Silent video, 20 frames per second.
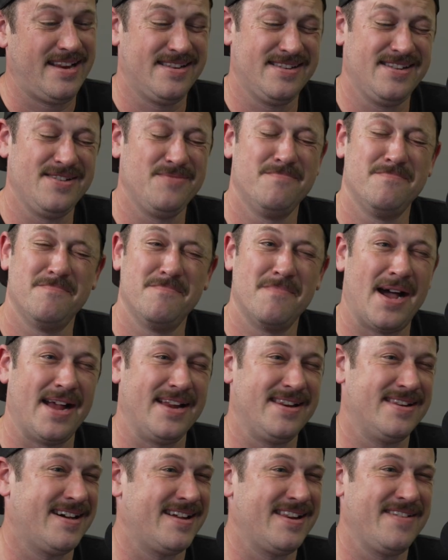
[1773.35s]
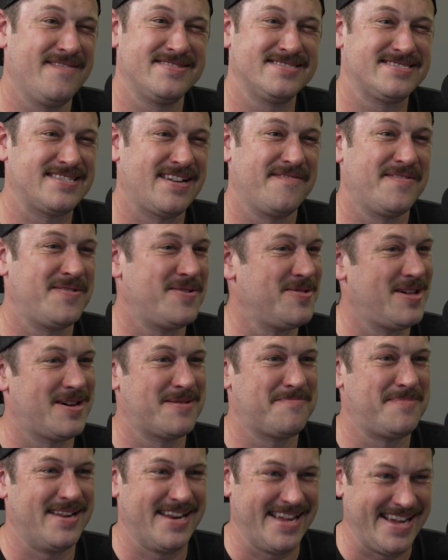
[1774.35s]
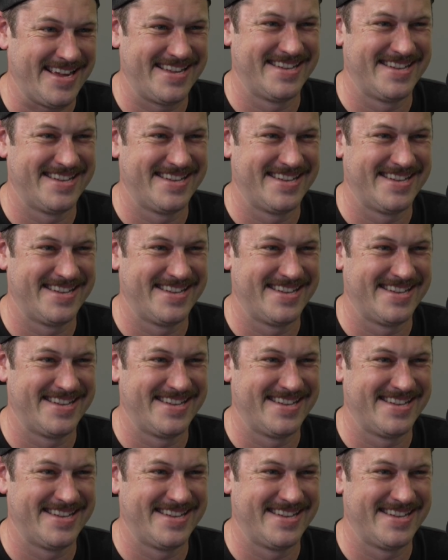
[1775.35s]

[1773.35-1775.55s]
you might not even save a whole lot of money.